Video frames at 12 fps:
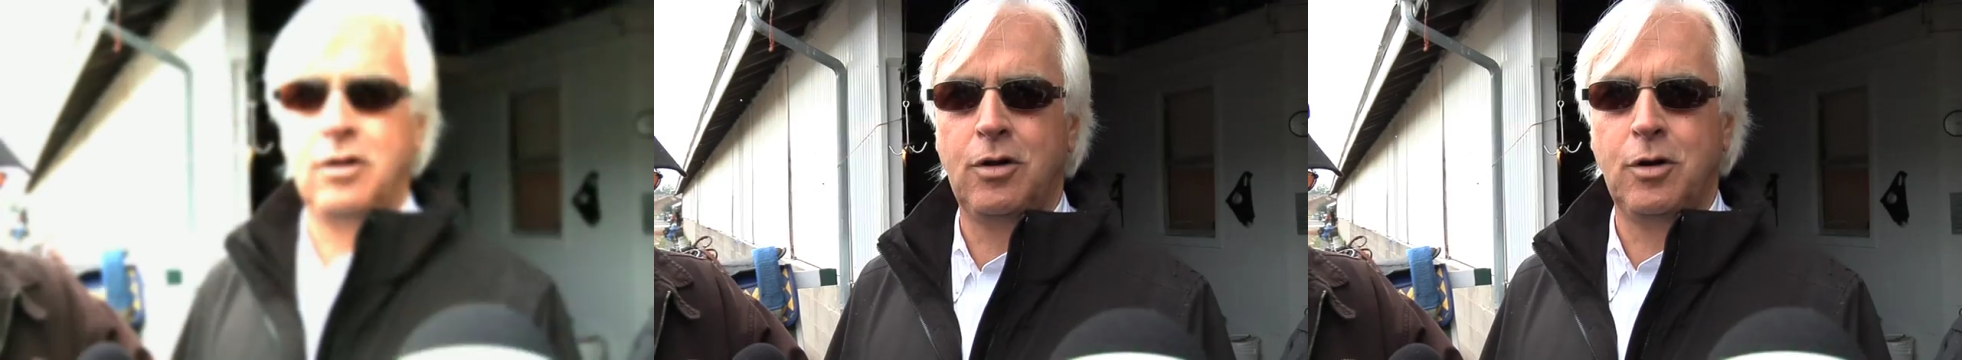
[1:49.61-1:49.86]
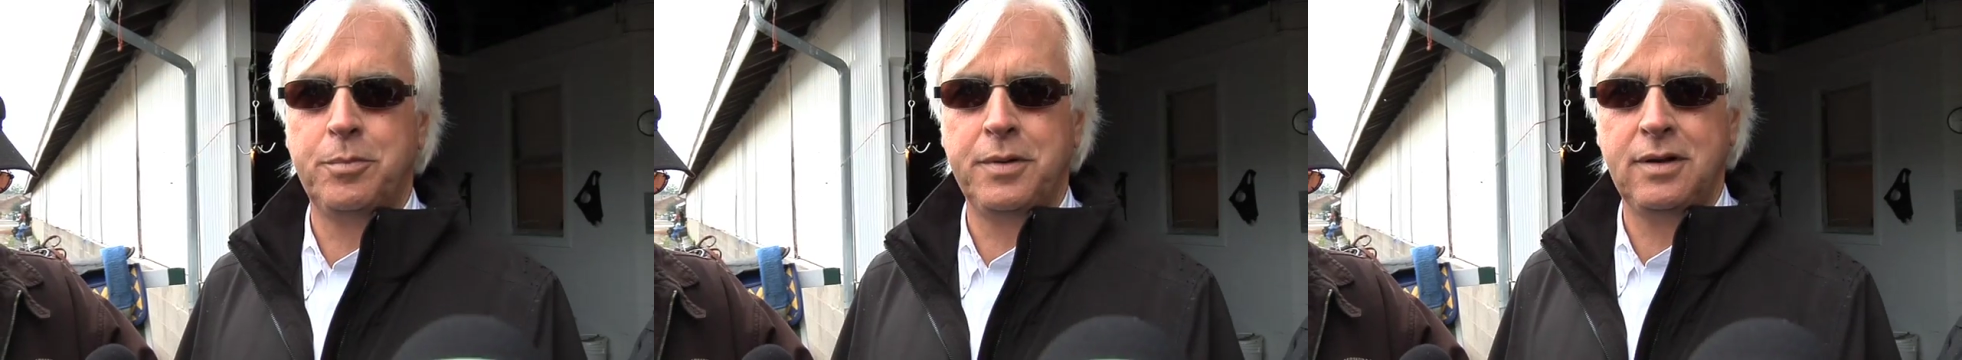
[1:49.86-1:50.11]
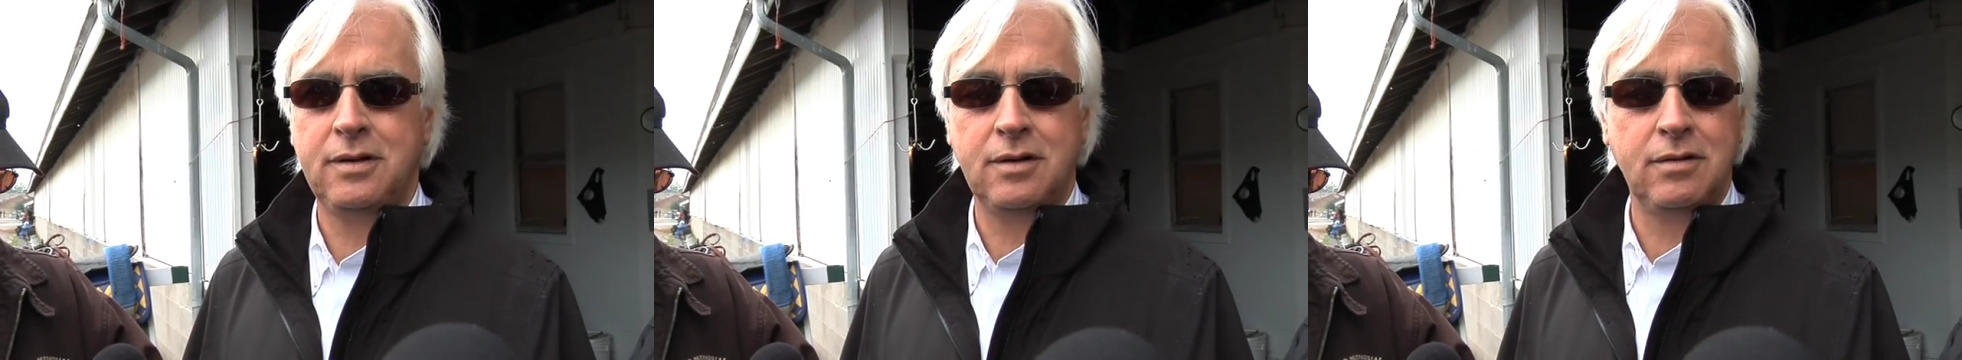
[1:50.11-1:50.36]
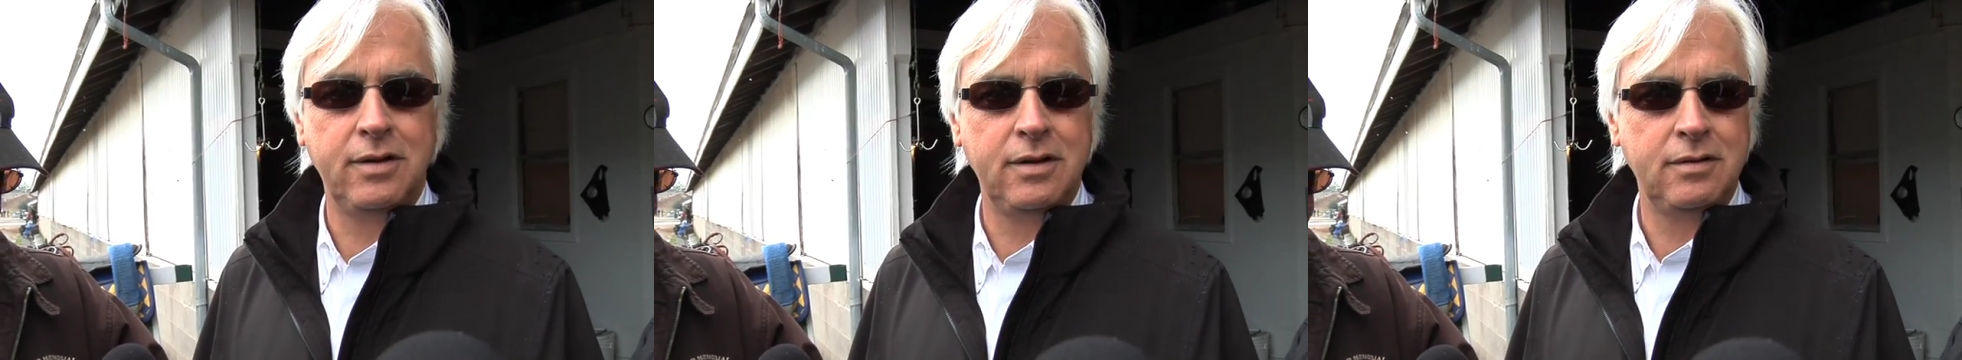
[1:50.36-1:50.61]
all hoping, you
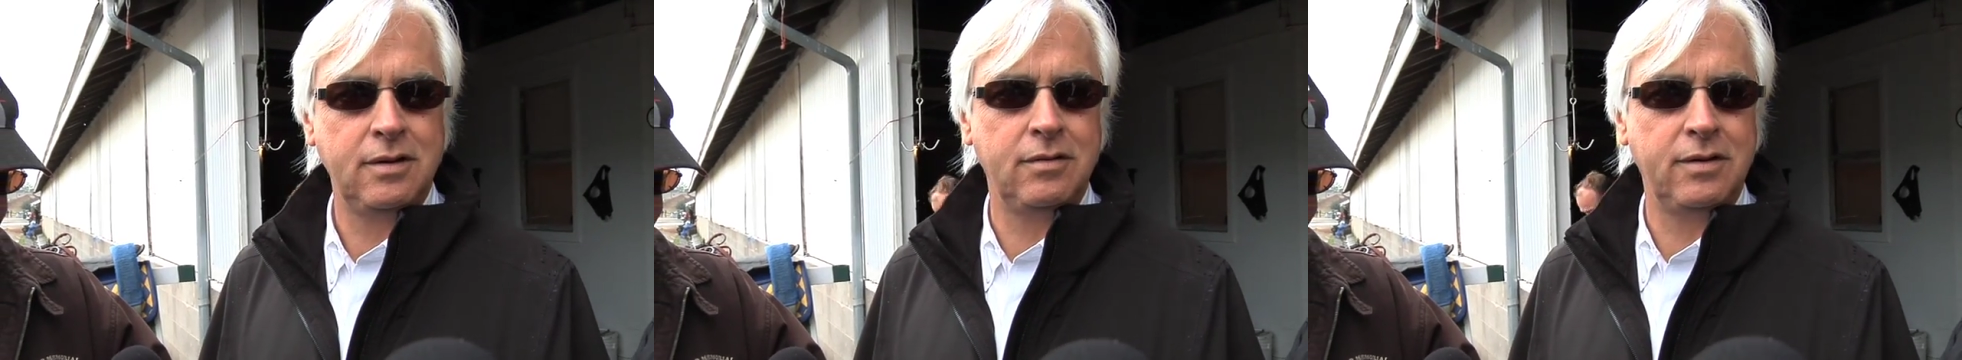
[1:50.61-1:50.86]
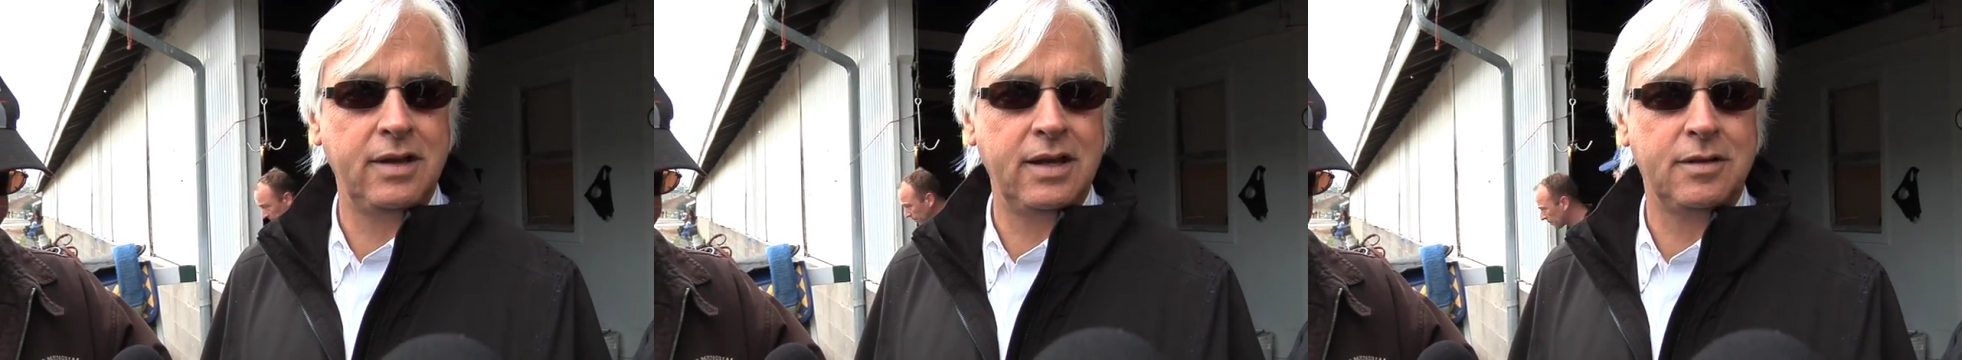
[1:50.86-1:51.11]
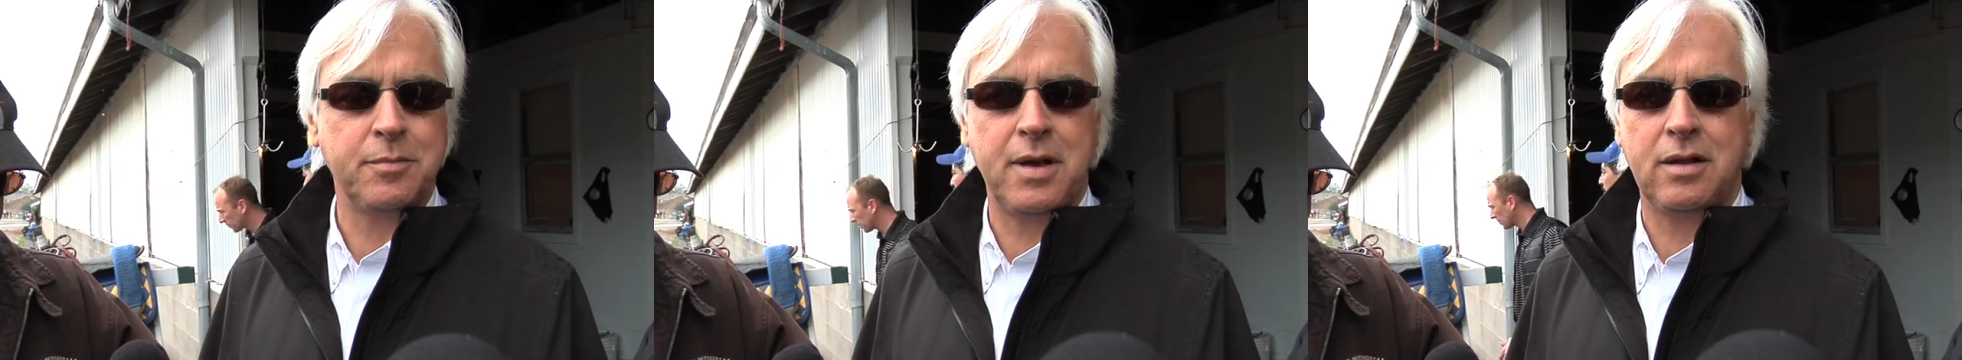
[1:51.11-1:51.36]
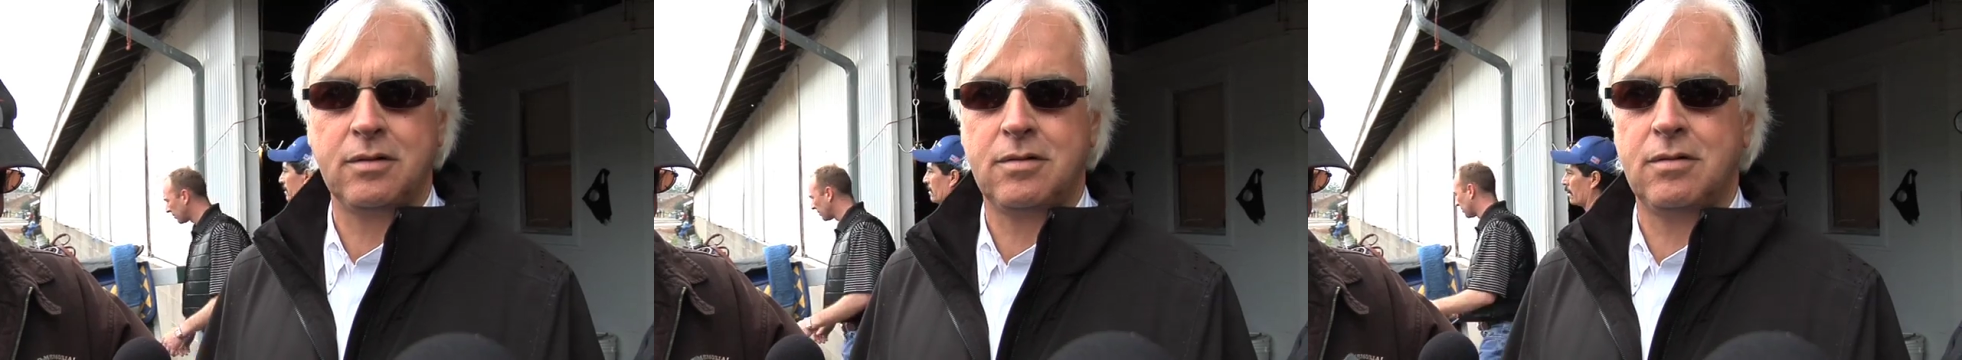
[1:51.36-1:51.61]
know, he, you know, he can get the
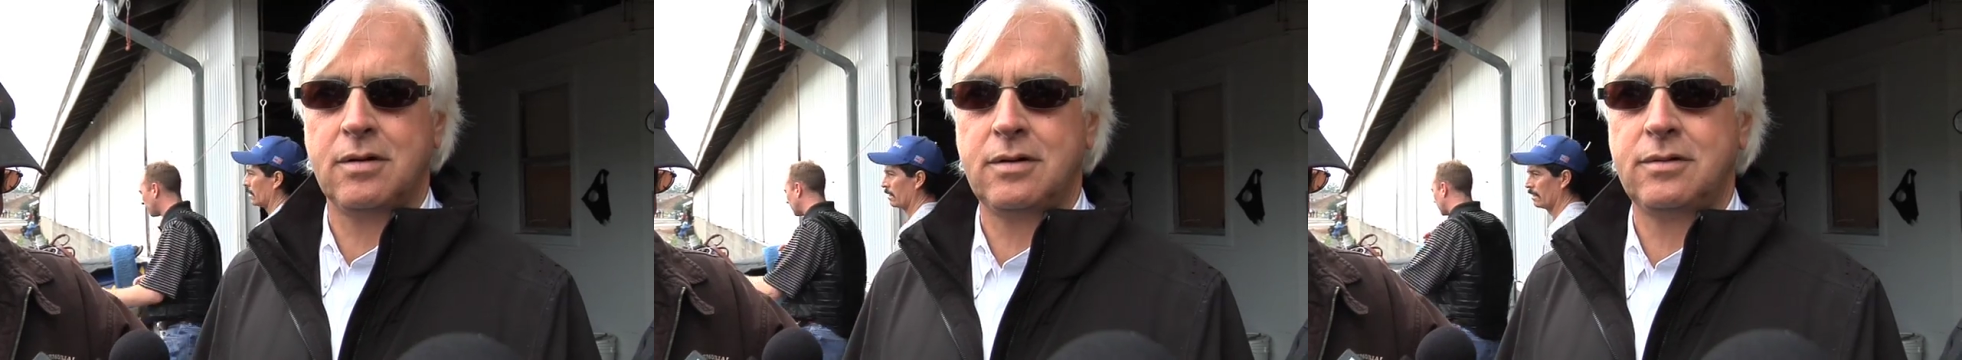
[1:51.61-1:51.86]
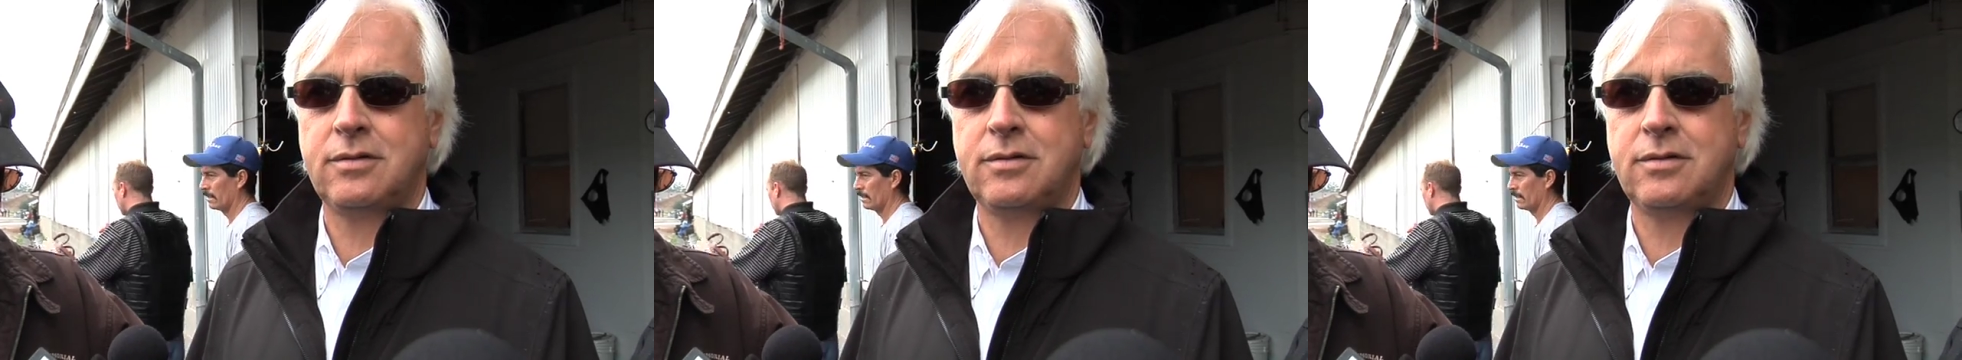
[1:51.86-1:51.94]
mile and a quarter.